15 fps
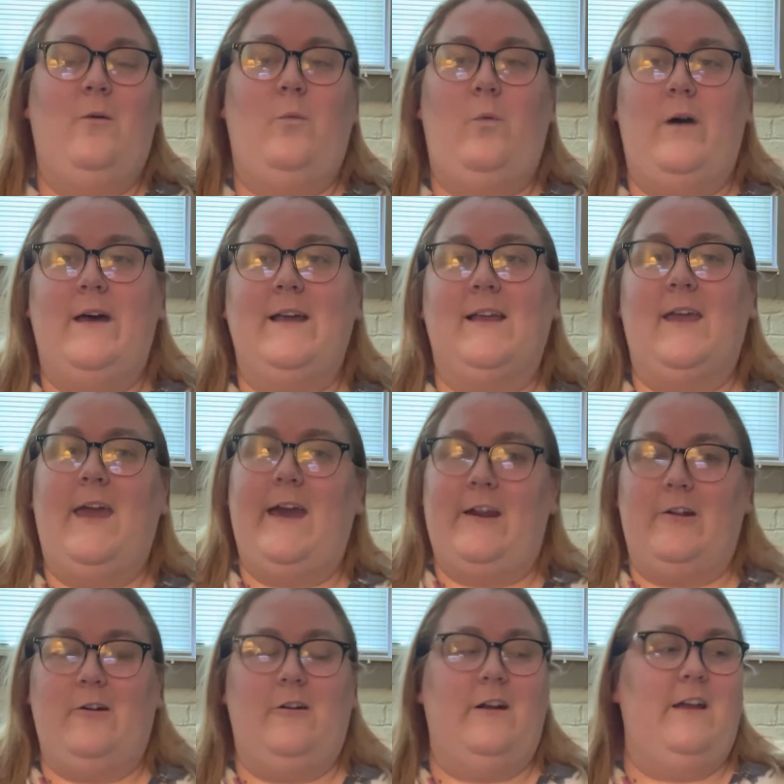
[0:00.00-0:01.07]
what
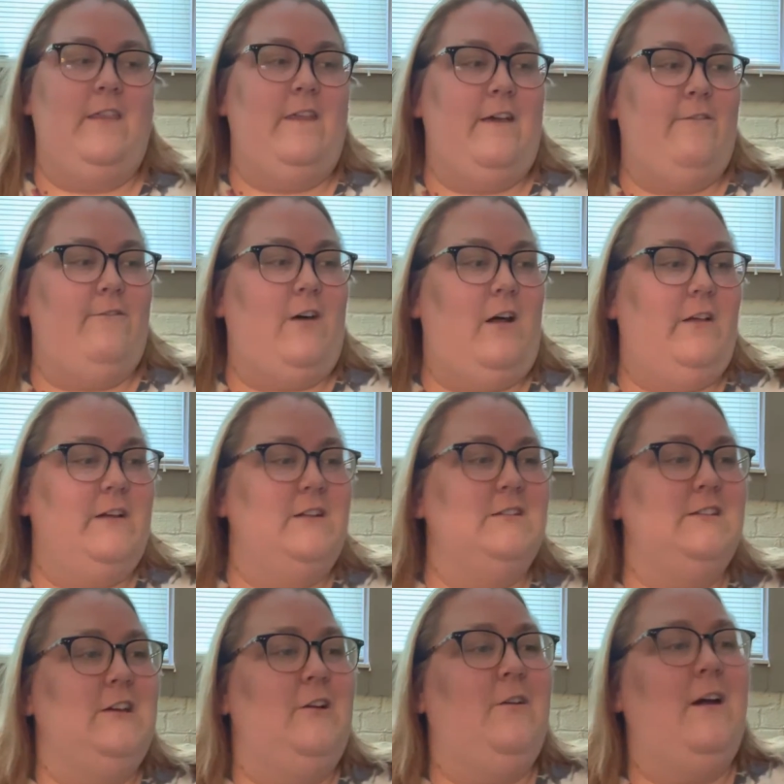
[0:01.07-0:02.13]
category they fall
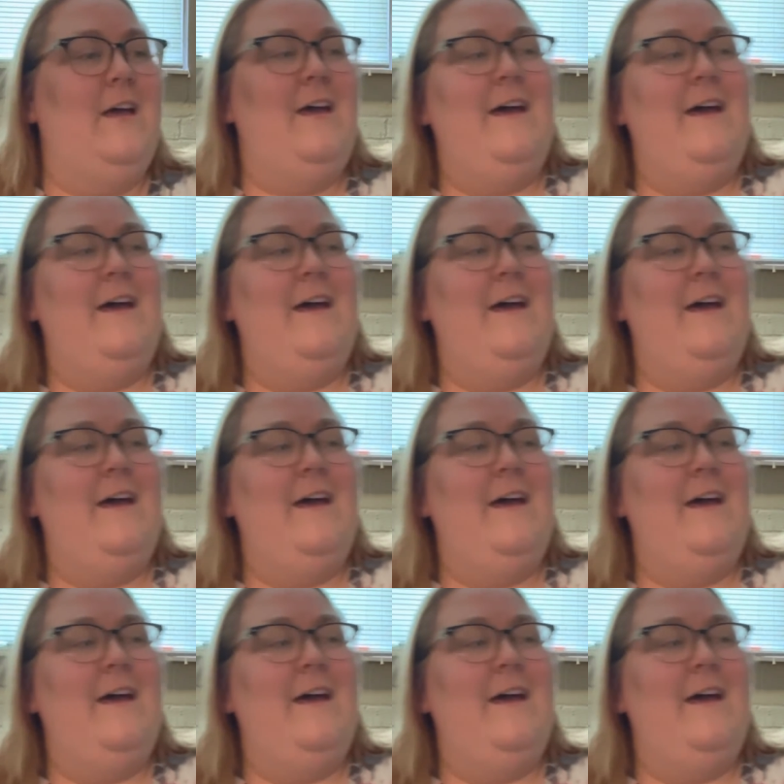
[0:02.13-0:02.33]
into.